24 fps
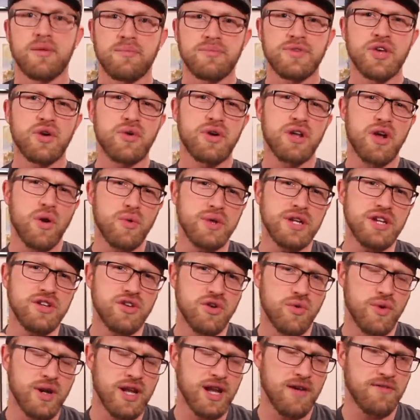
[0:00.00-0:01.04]
You can only
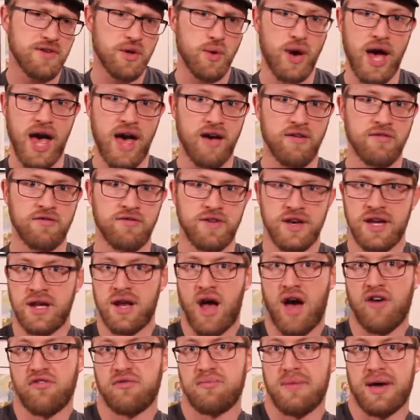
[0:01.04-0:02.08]
do it if you have
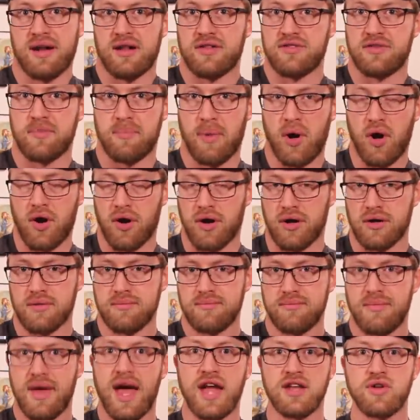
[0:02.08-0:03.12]
enough metal to burn,
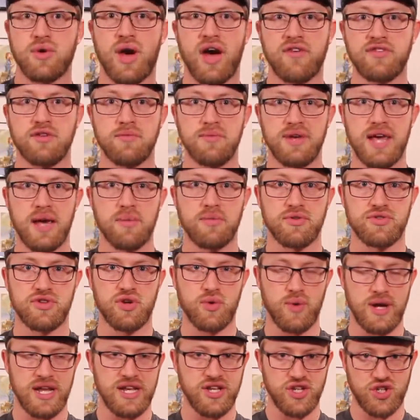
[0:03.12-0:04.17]
and you have to be able
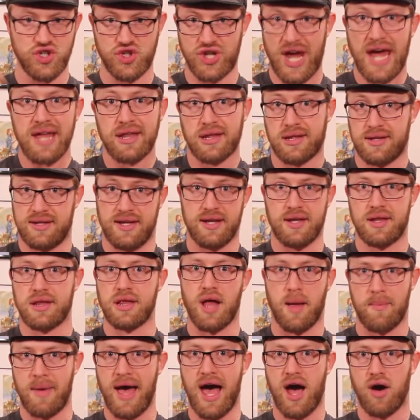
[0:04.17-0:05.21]
to ingest it
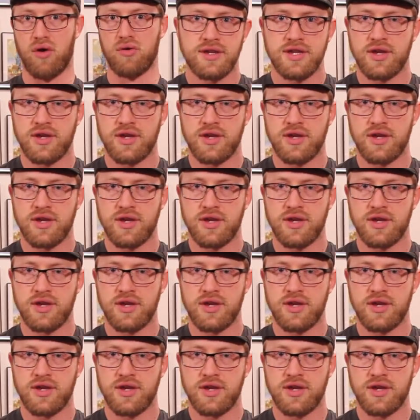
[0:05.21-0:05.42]
somehow.